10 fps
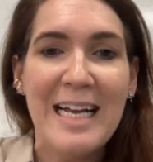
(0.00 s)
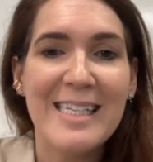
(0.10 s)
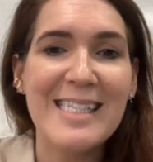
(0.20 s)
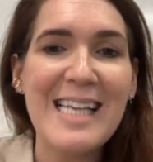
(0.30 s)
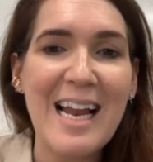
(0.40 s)

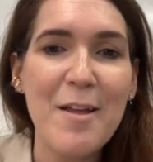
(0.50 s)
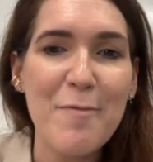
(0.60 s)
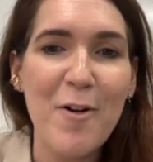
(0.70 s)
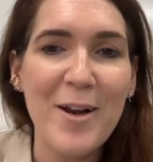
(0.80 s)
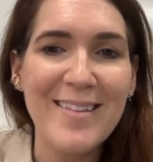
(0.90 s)

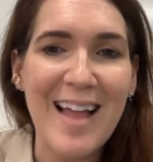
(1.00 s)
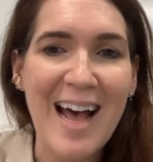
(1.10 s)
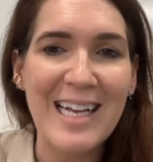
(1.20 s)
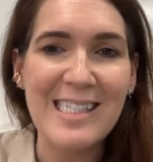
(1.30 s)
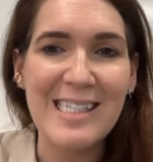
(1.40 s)
salivary
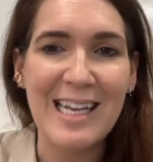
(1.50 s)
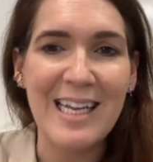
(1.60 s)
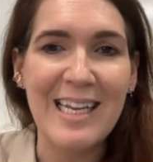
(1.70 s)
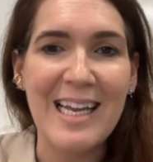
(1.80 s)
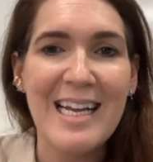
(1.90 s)

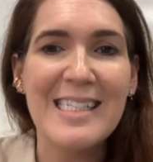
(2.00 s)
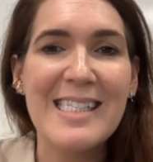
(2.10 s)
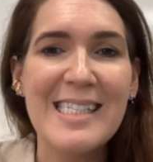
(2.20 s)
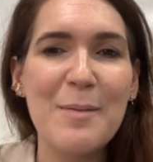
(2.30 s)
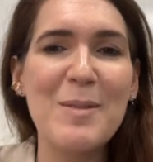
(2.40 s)
testing
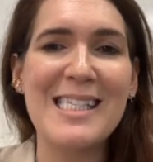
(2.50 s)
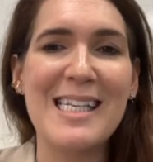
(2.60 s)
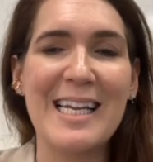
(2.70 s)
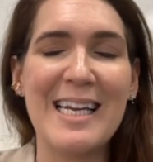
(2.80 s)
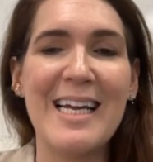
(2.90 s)

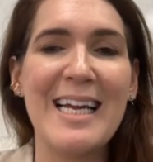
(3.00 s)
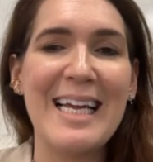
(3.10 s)
seamlessly